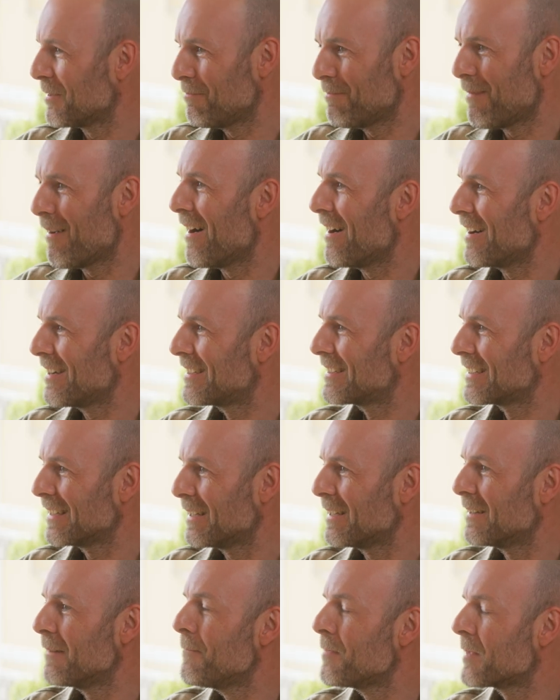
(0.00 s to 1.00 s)
of parts
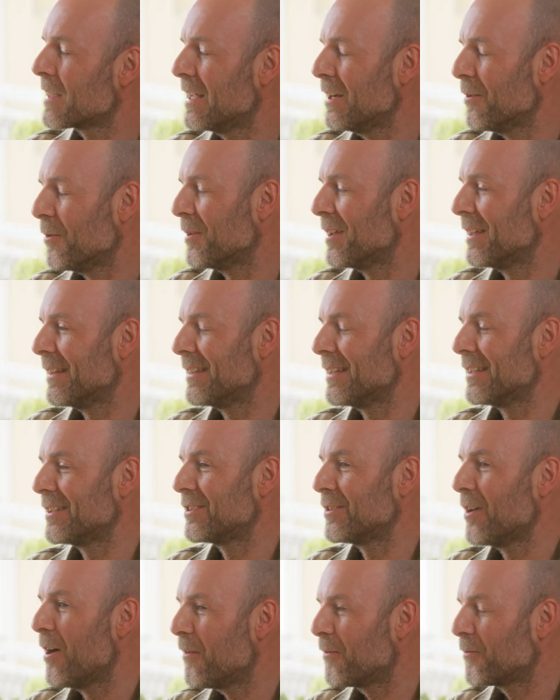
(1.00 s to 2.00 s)
and you know that the
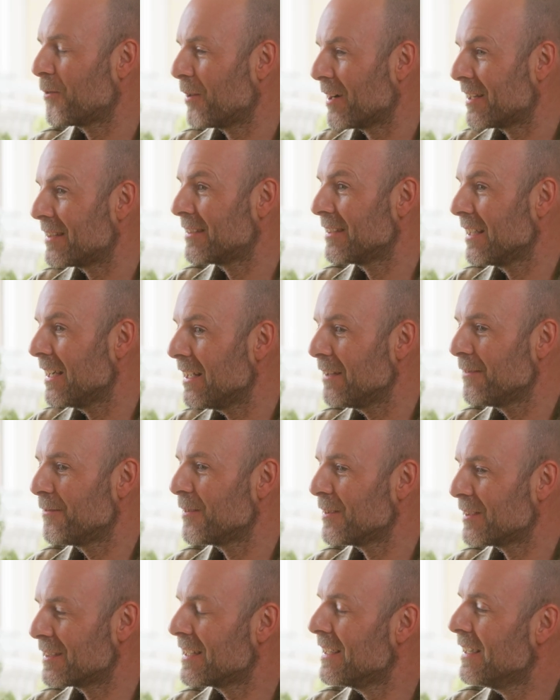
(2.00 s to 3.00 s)
software itself
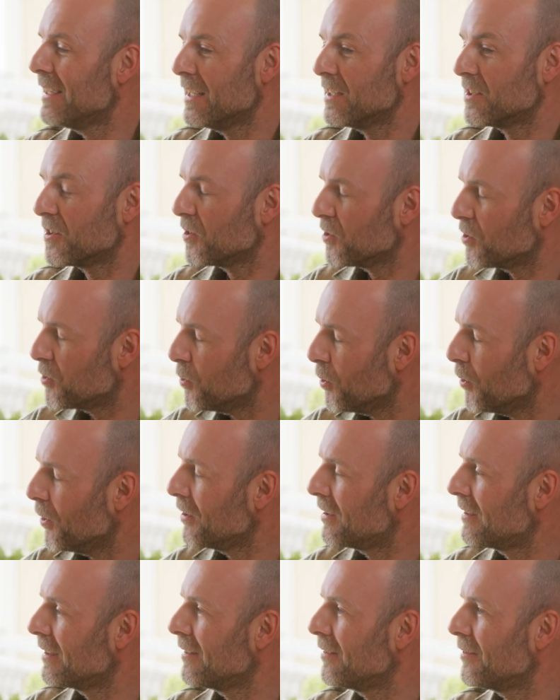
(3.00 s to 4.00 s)
is is
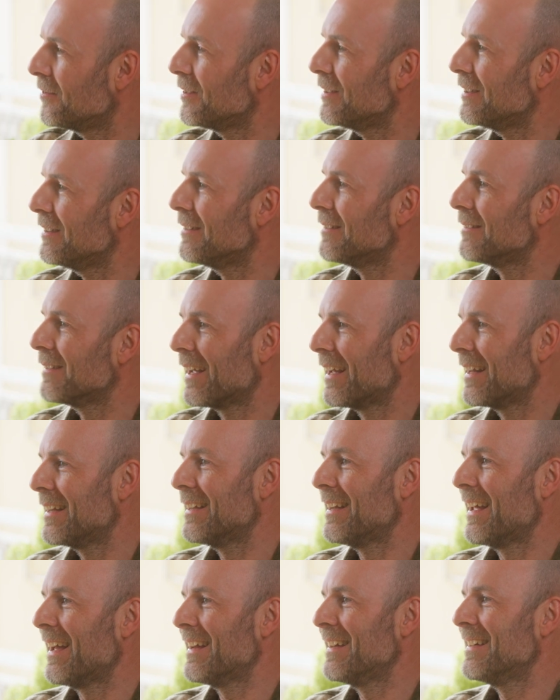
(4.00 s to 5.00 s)
intuitive and
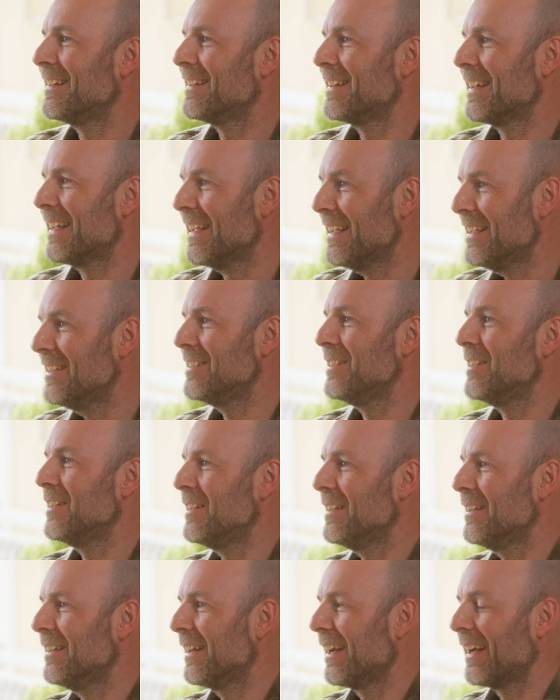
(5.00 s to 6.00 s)
and, and
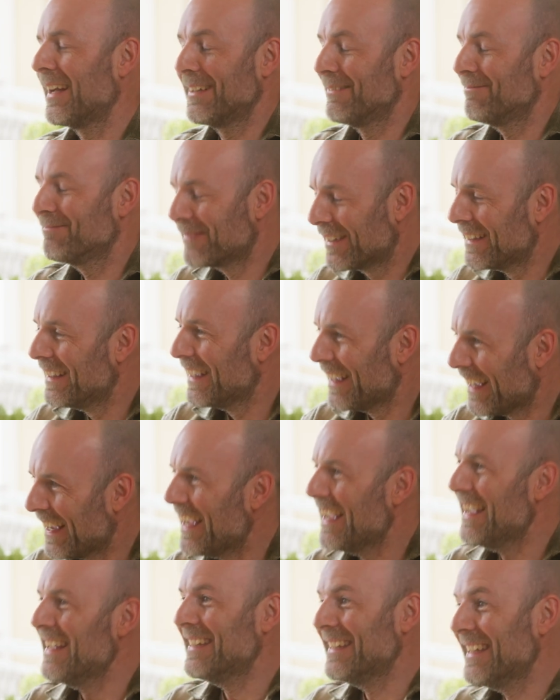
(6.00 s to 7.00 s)
easy uh,
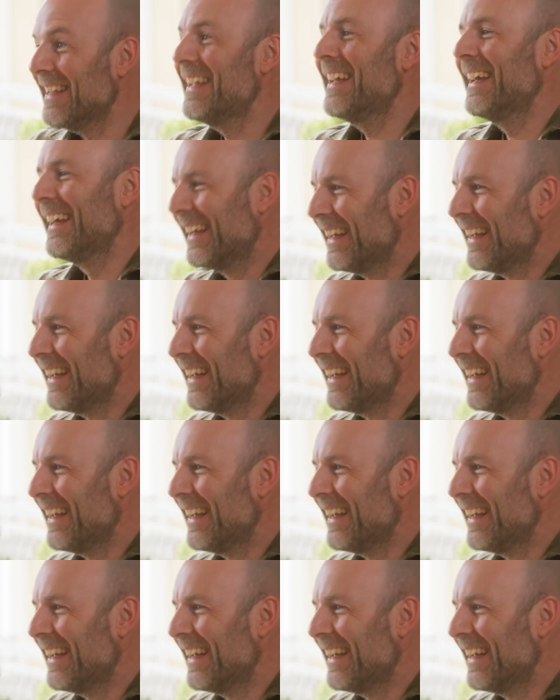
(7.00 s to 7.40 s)
easy